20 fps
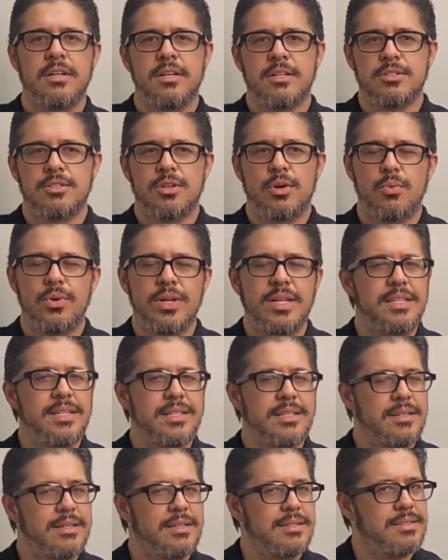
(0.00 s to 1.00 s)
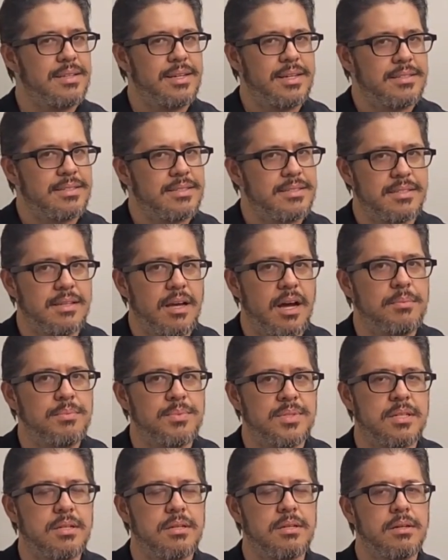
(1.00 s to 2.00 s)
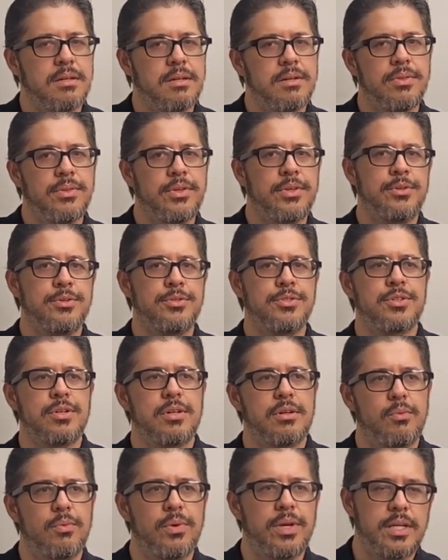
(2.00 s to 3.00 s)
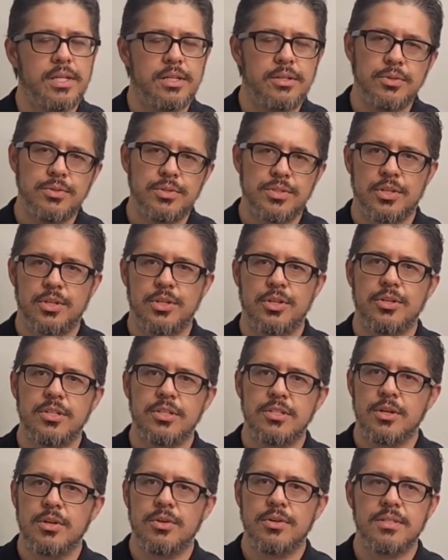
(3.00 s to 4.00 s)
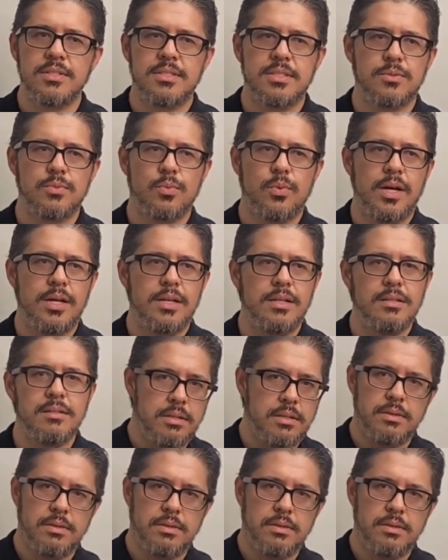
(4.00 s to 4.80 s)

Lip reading: So really, it's up to the user. We do security tokens as well.